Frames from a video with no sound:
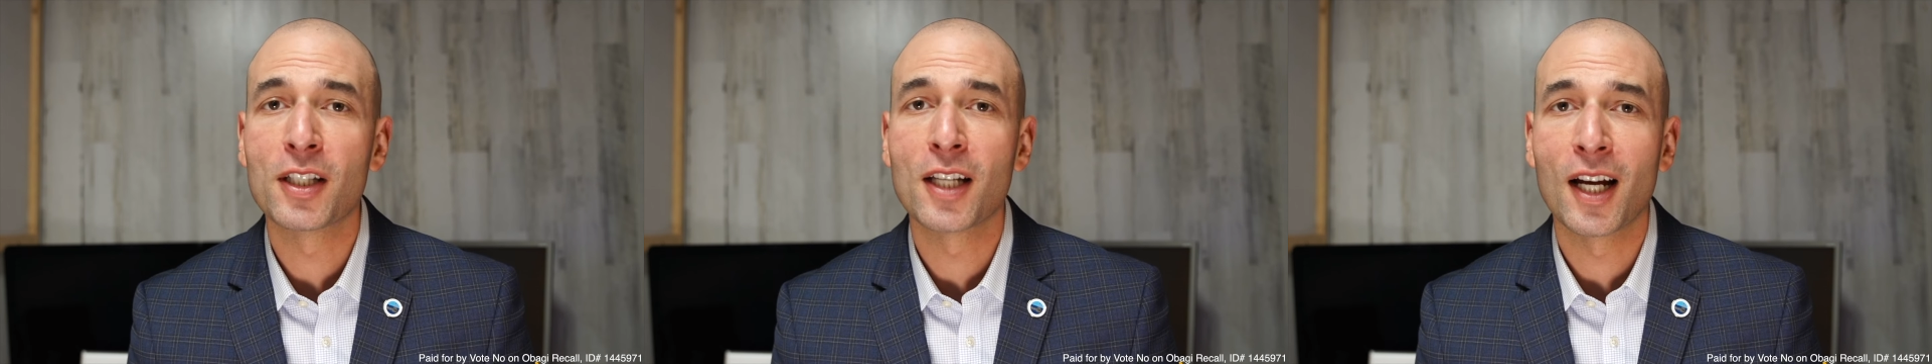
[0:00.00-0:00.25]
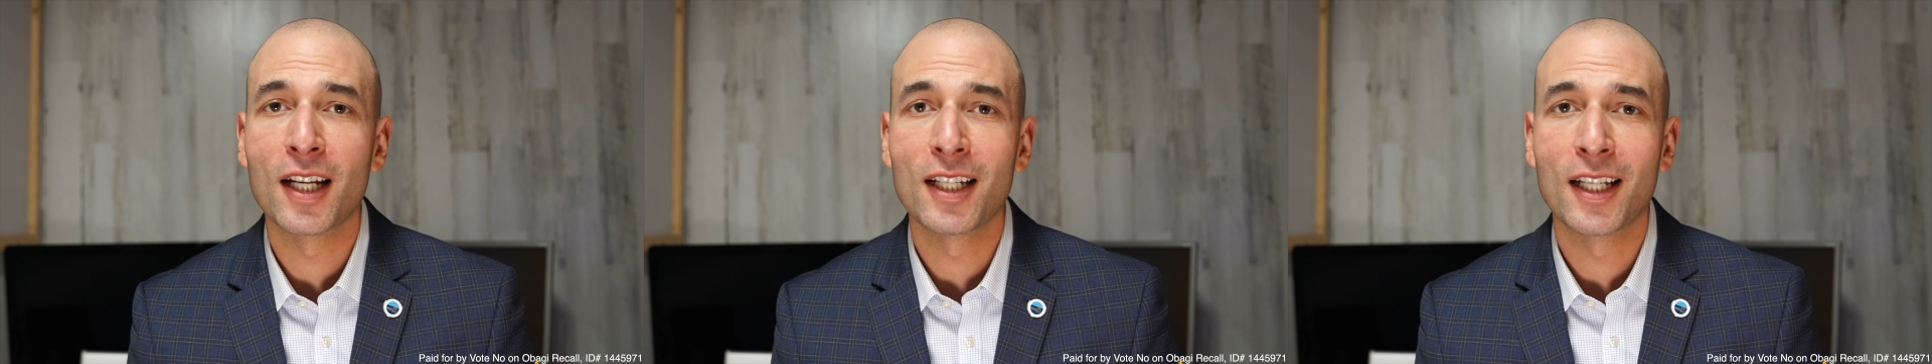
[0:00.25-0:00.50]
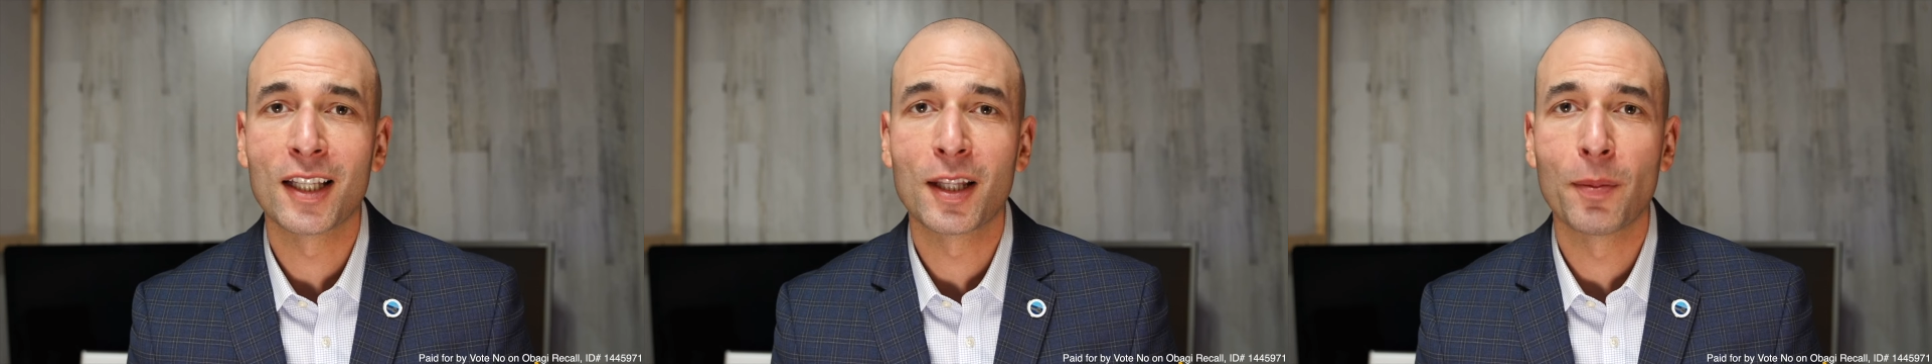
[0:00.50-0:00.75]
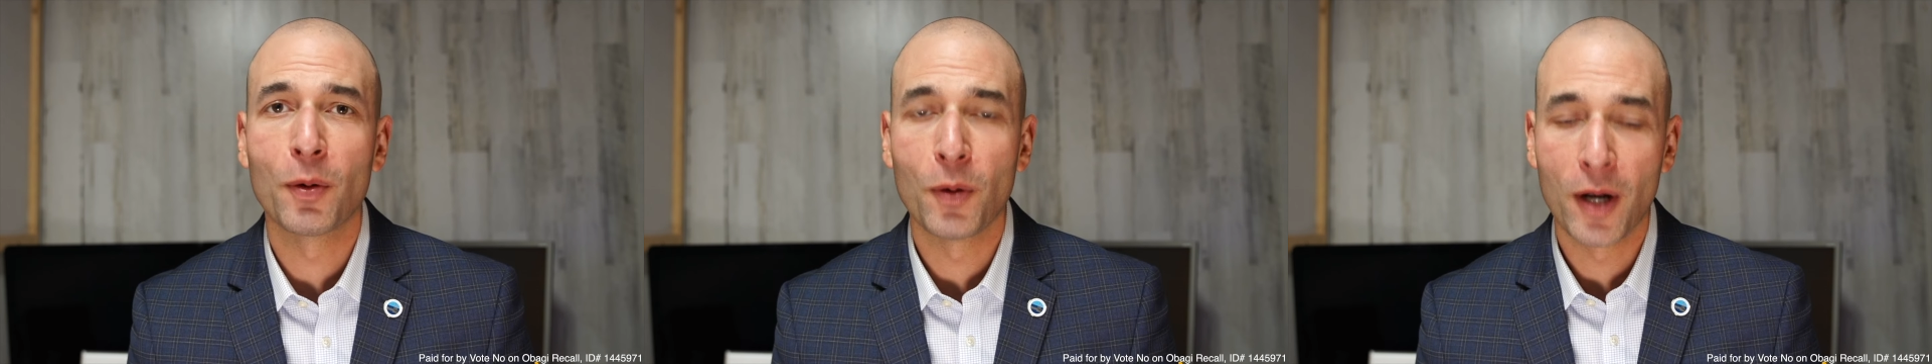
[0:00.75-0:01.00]
signed to get them
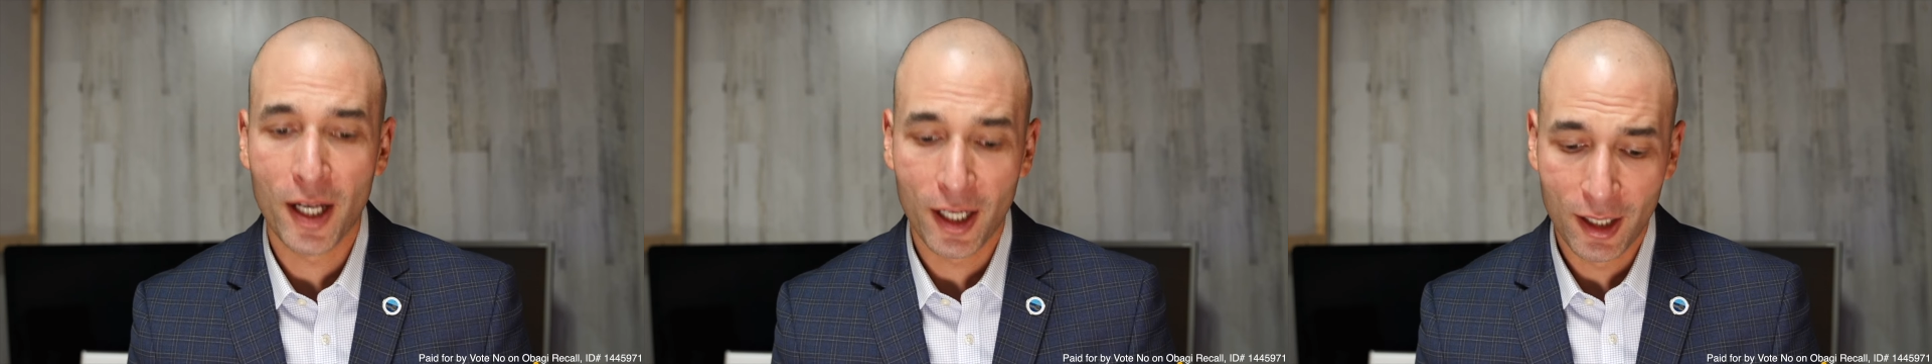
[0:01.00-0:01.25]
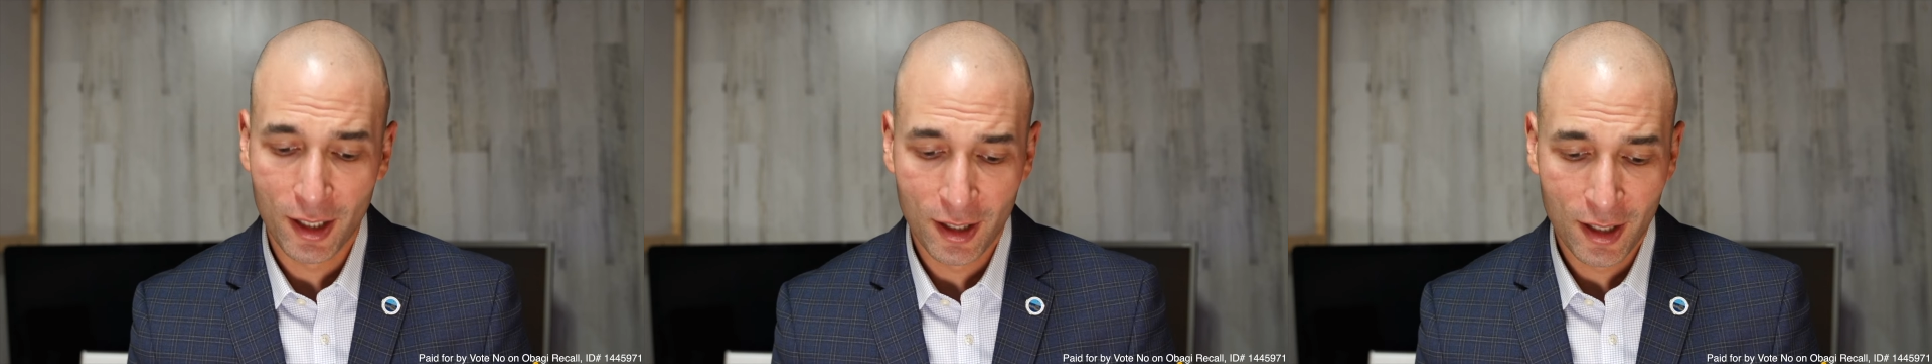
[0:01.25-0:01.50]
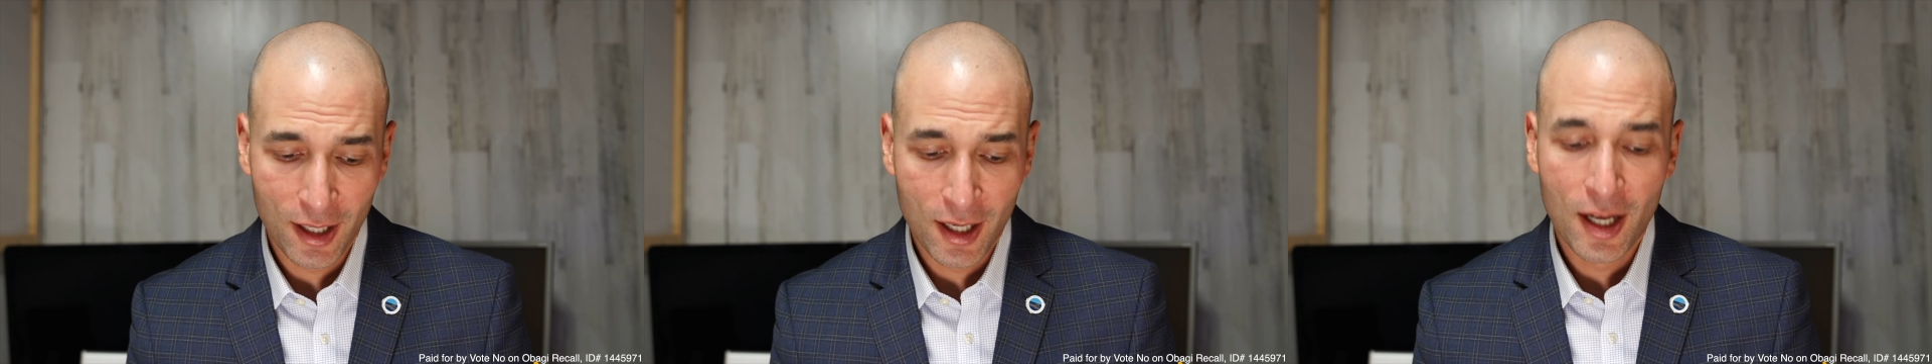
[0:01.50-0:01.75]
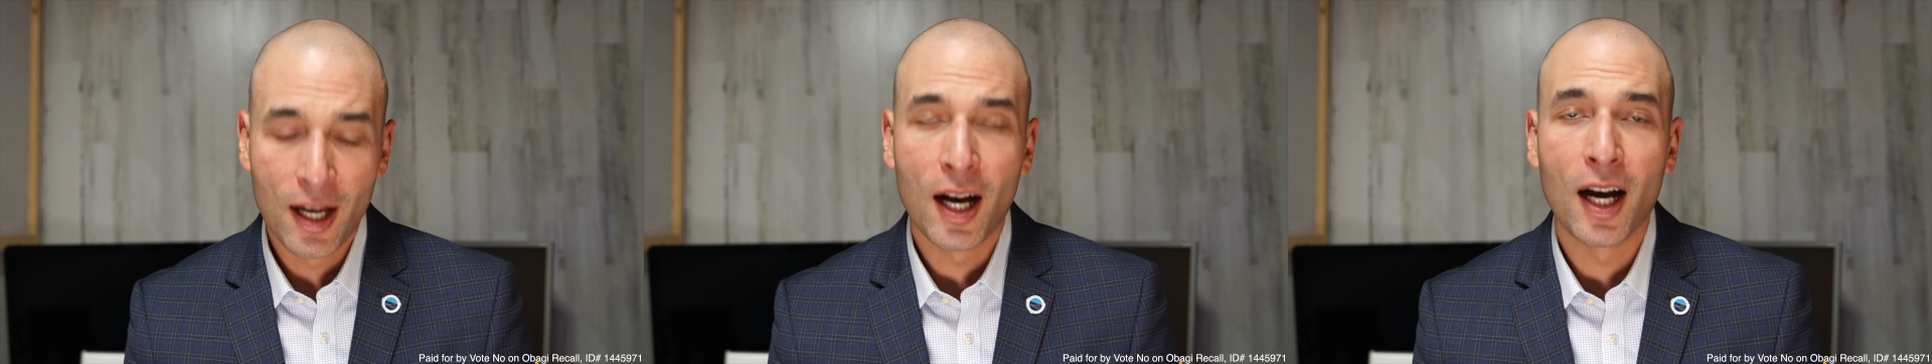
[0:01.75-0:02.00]
away.
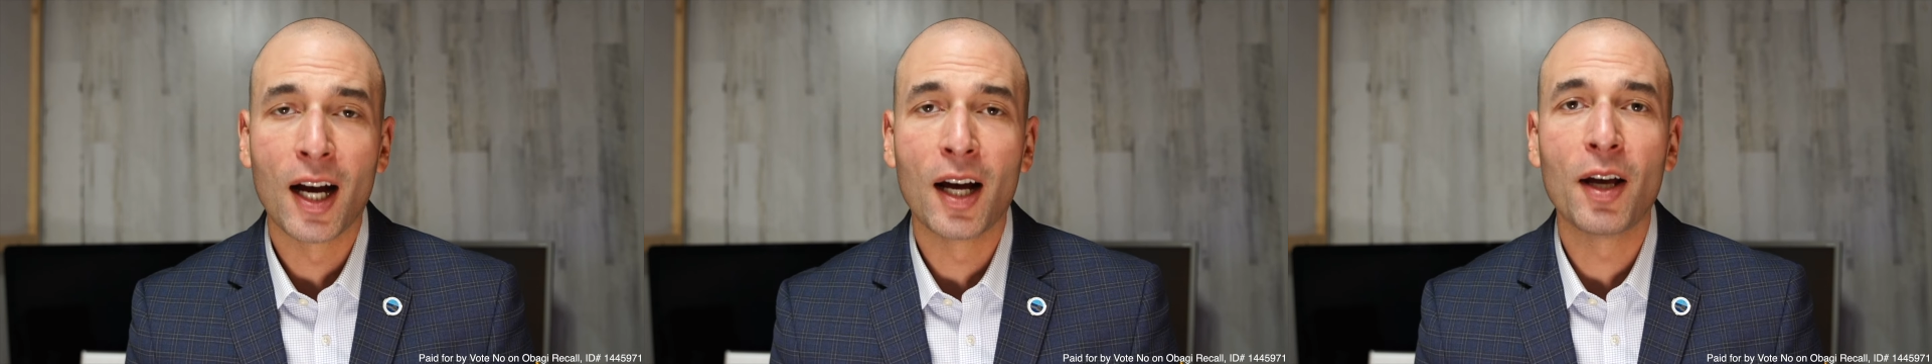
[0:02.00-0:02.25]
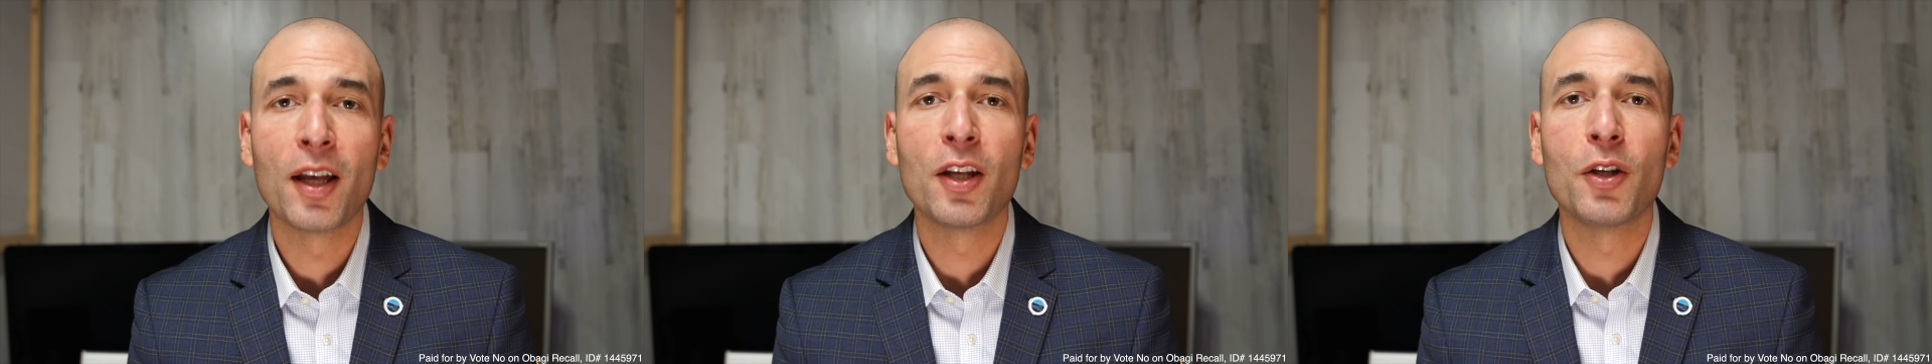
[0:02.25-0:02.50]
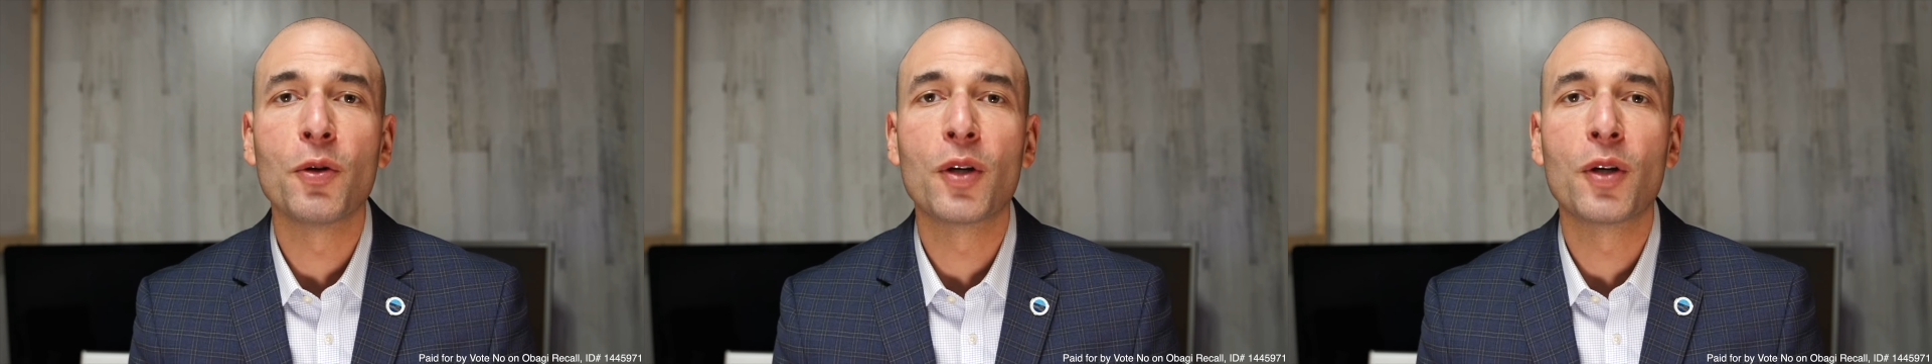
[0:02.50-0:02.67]
You